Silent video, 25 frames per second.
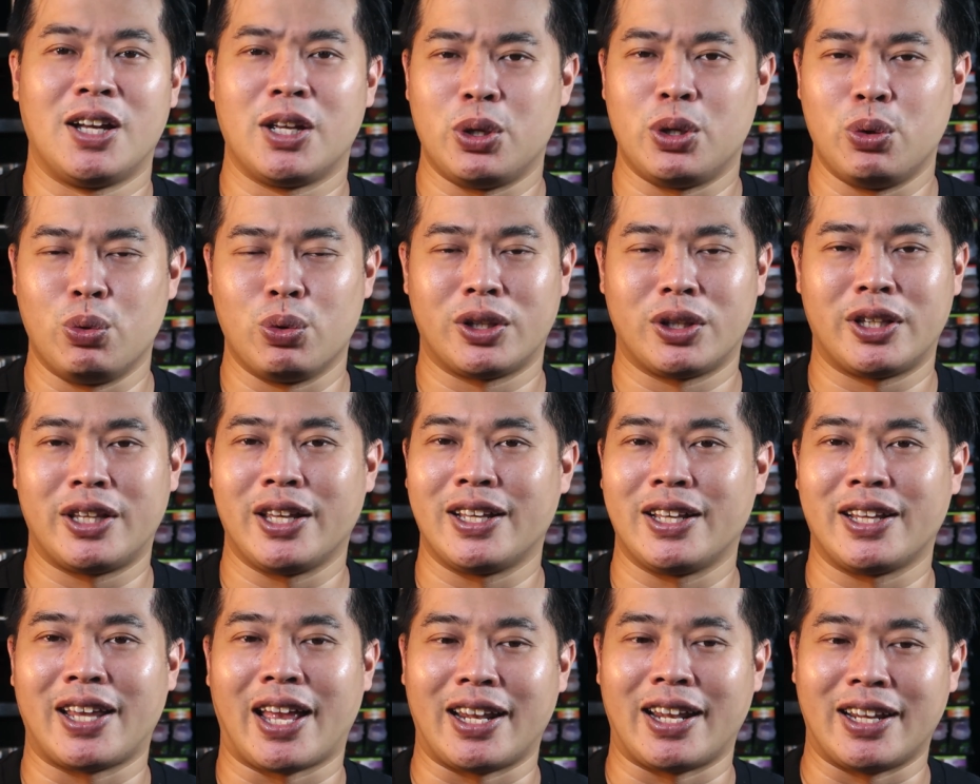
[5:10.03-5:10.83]
you would
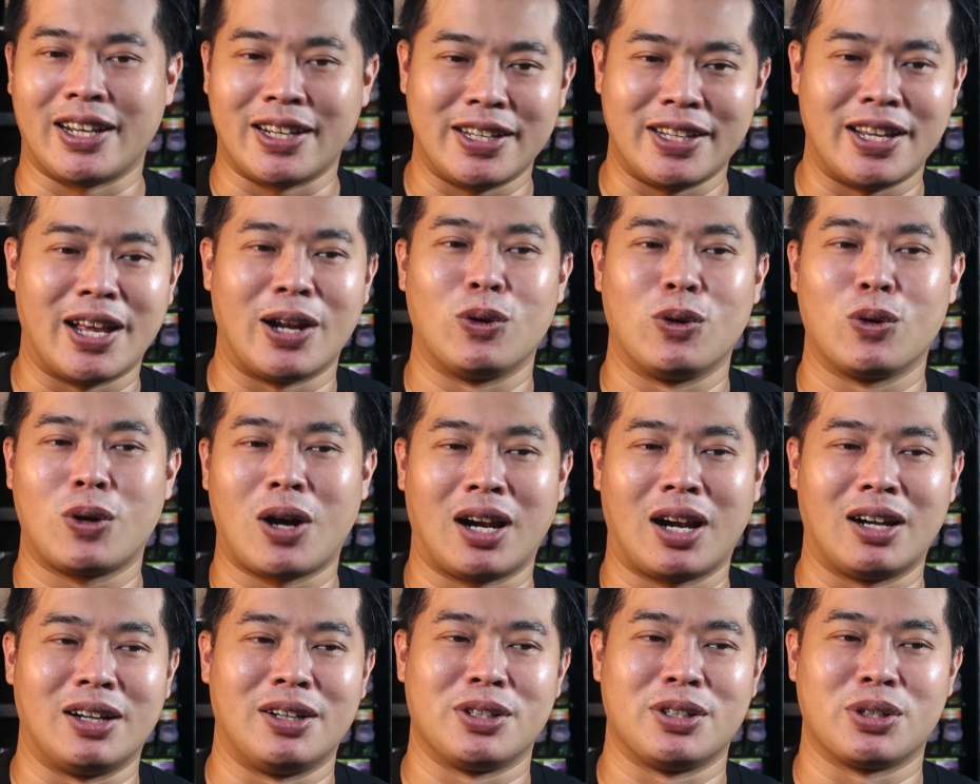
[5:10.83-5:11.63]
think that the yellow
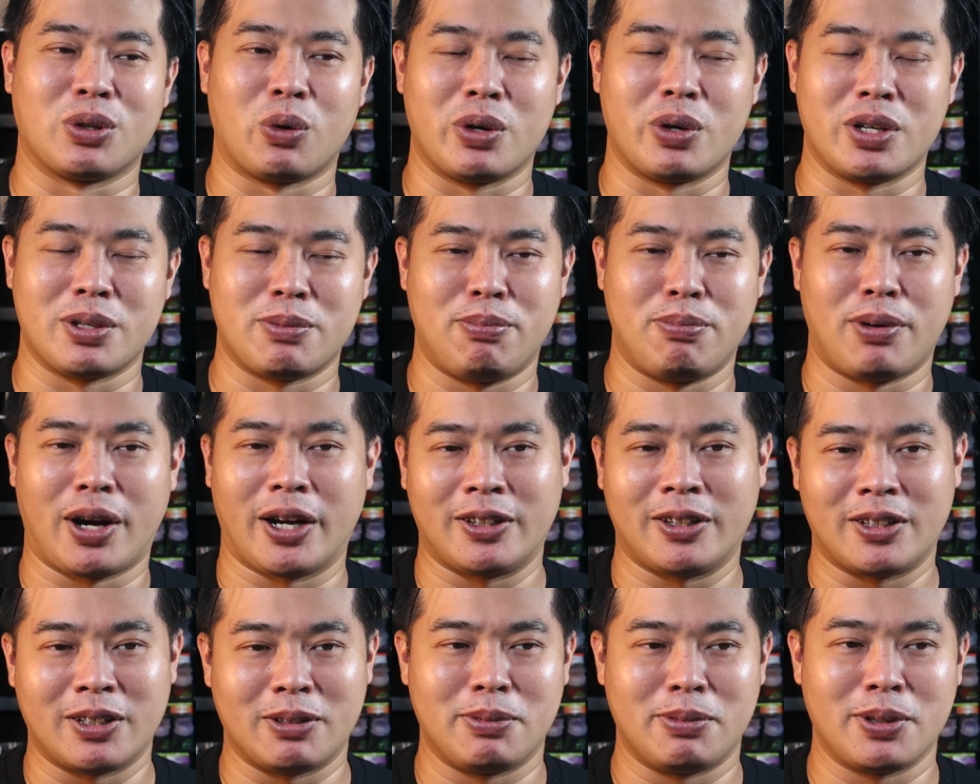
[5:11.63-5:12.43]
color is always
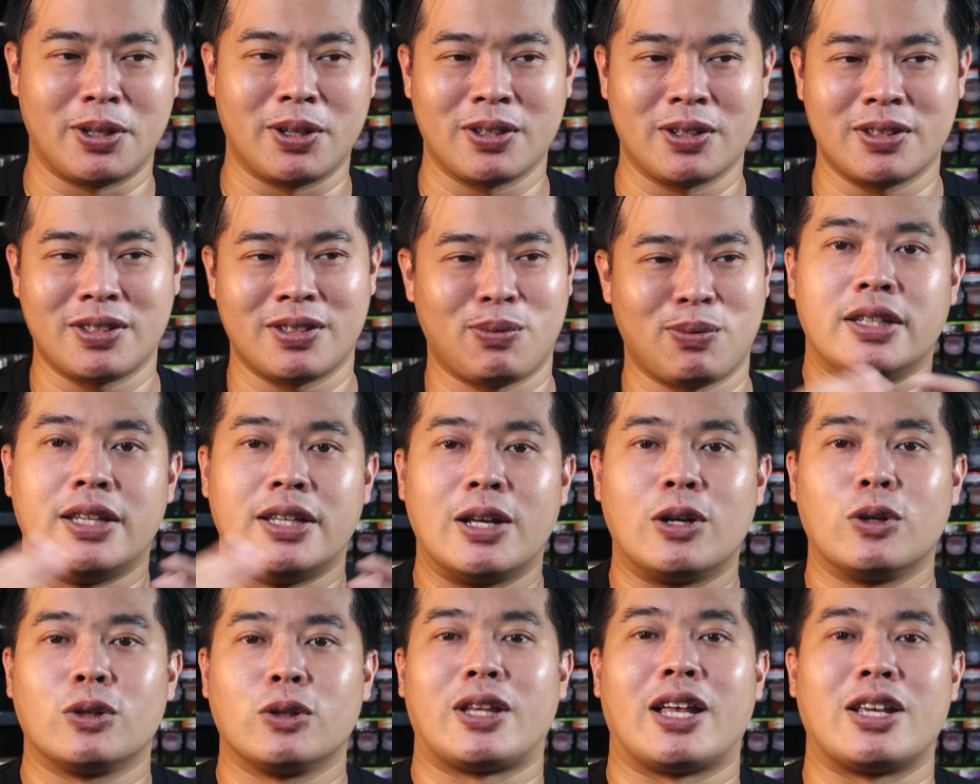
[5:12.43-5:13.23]
brighter because
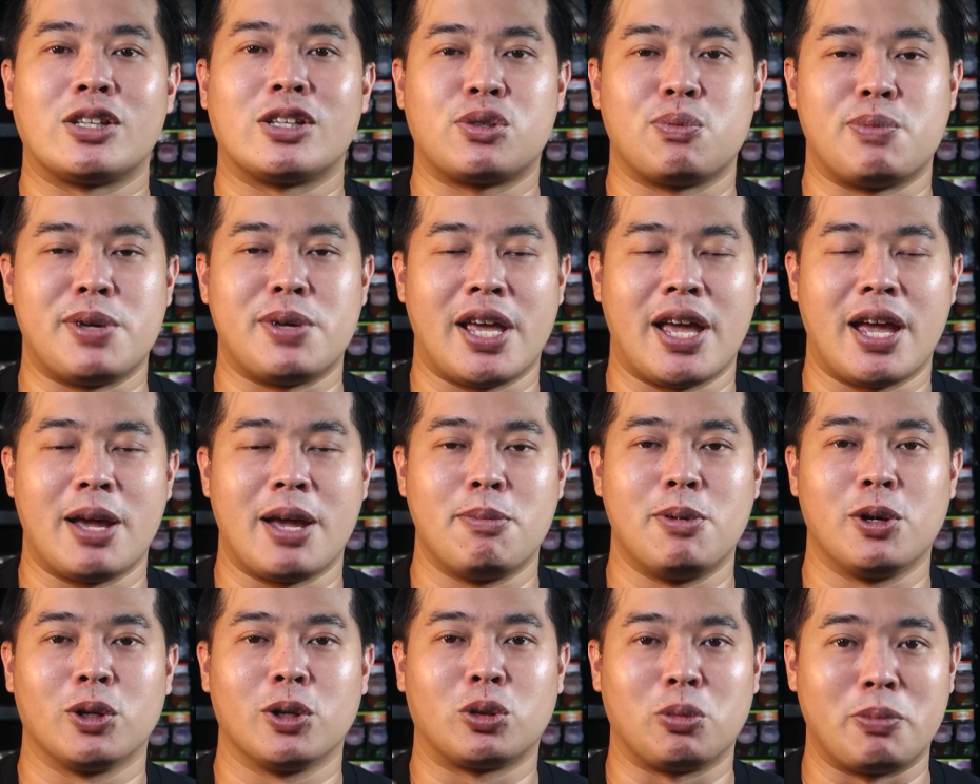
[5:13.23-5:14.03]
yellow tends to be
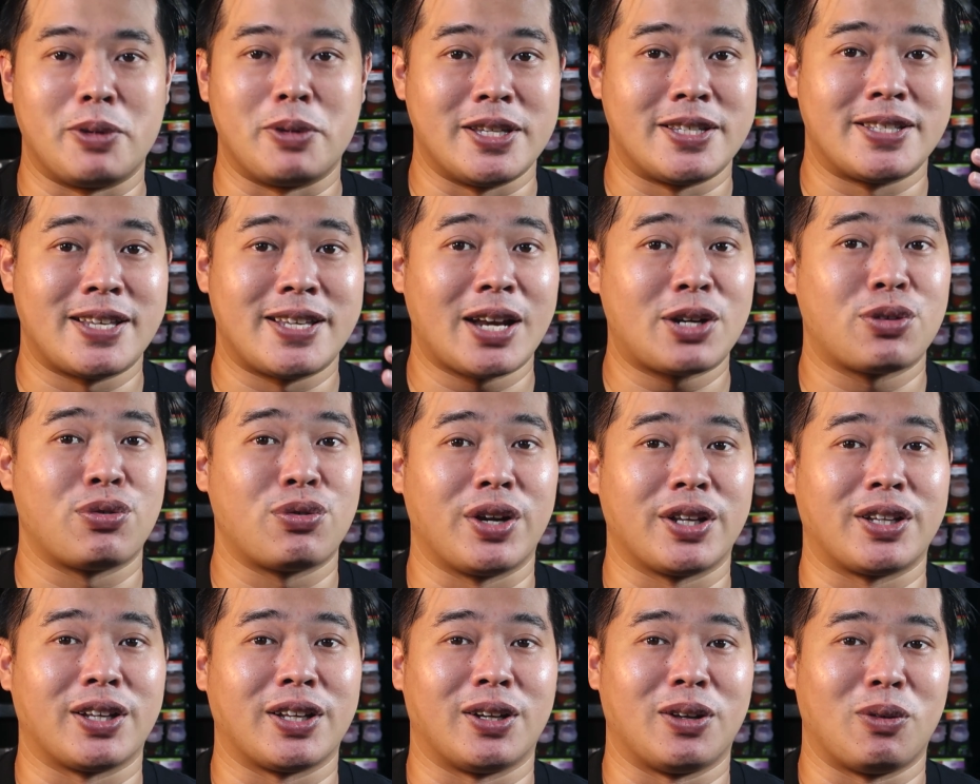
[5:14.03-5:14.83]
able to be
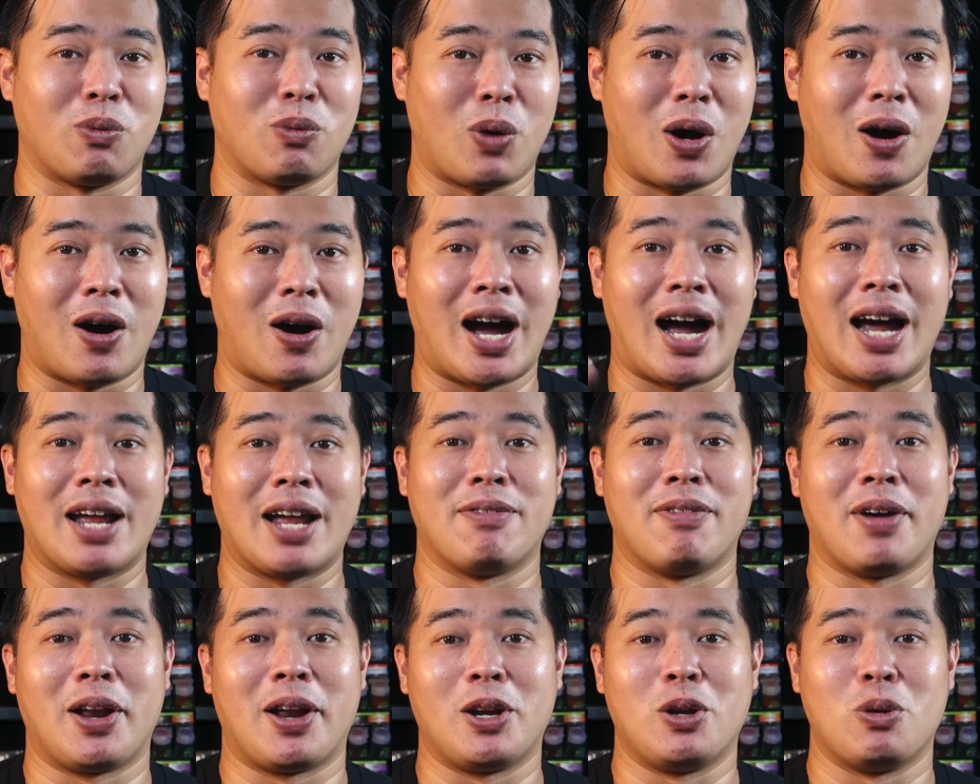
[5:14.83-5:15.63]
saturated while high
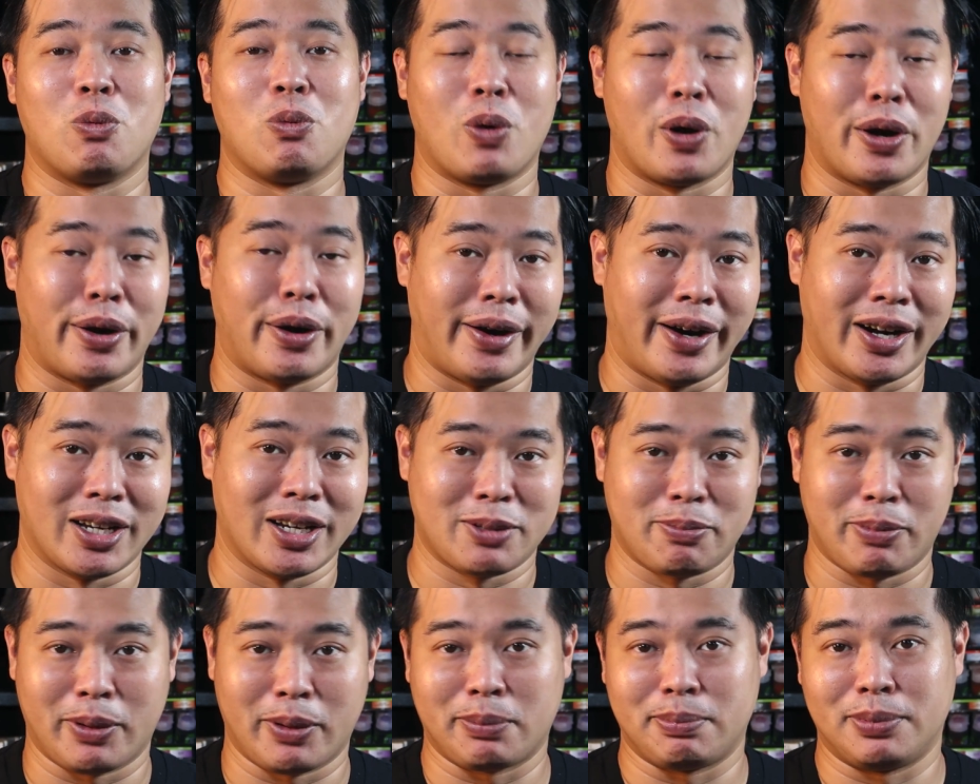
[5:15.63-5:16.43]
value,
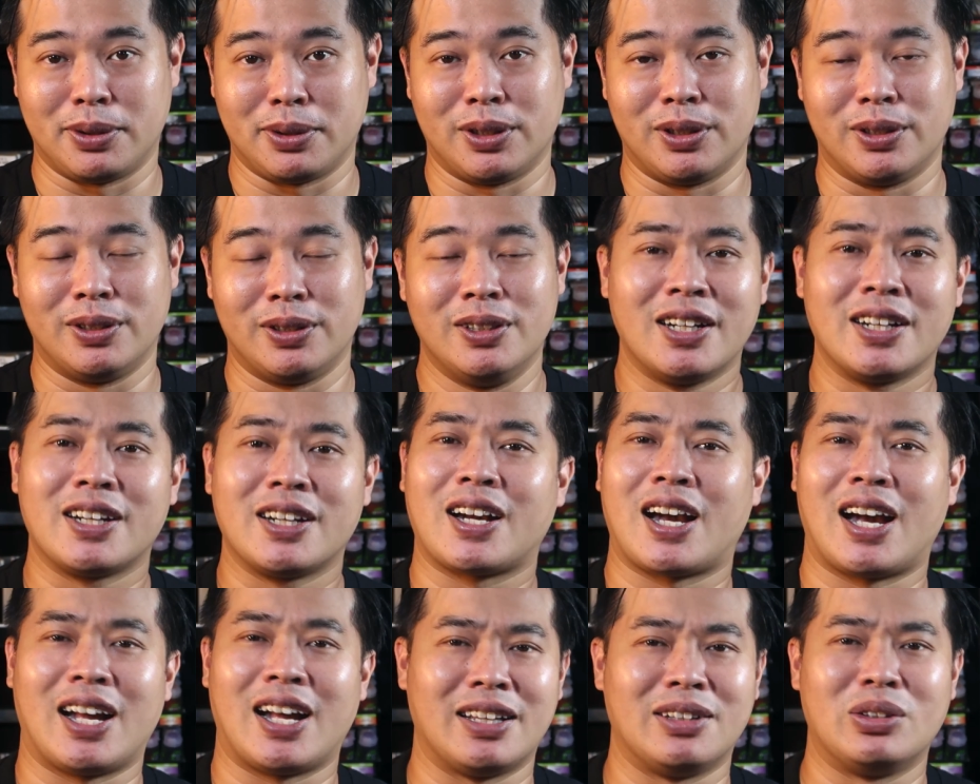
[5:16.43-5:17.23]
whereas purple
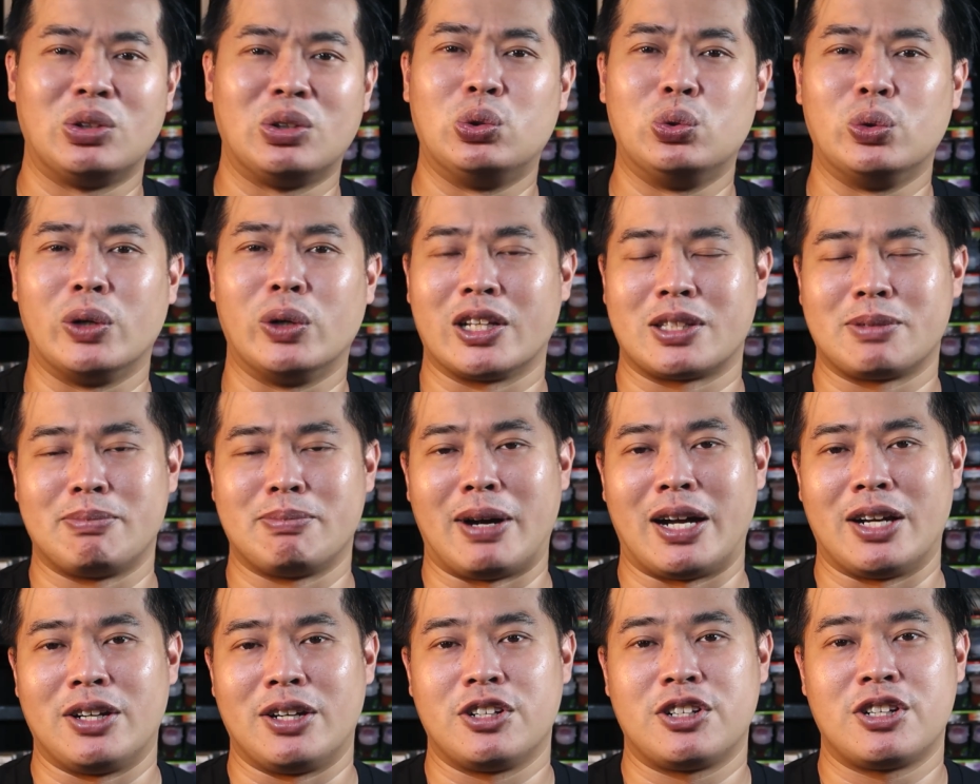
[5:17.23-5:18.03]
can't do as
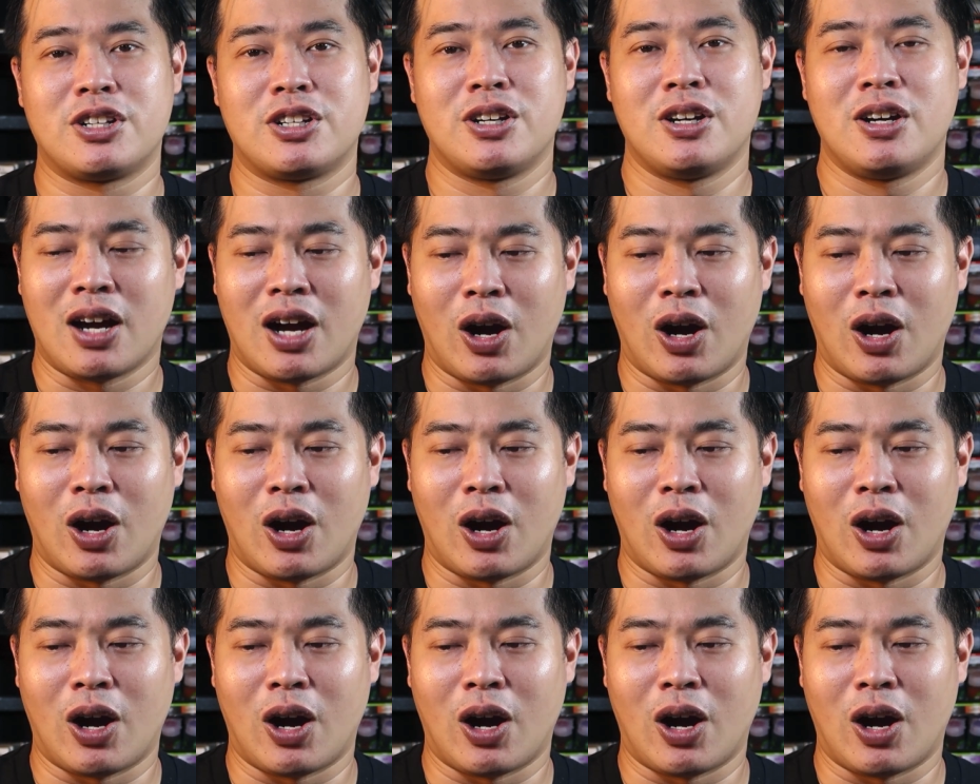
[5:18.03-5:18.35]
much.